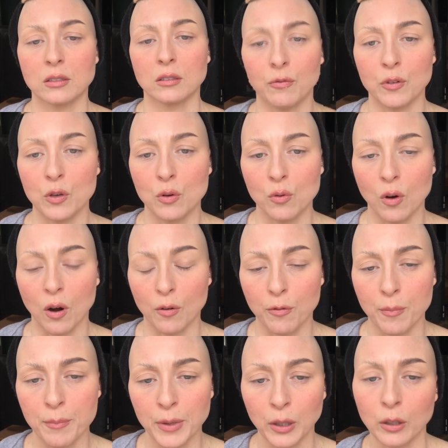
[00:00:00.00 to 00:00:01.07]
If you are
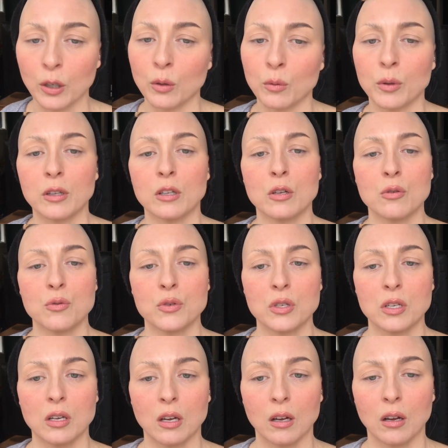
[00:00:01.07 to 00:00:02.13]
familiar with
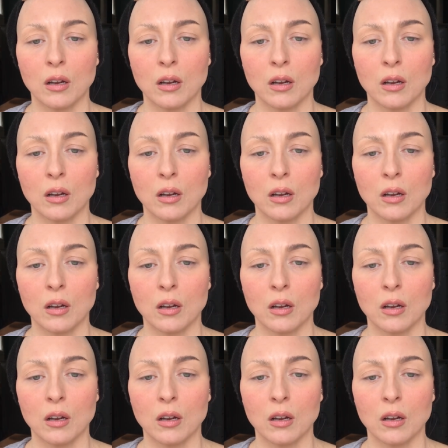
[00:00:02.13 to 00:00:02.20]
using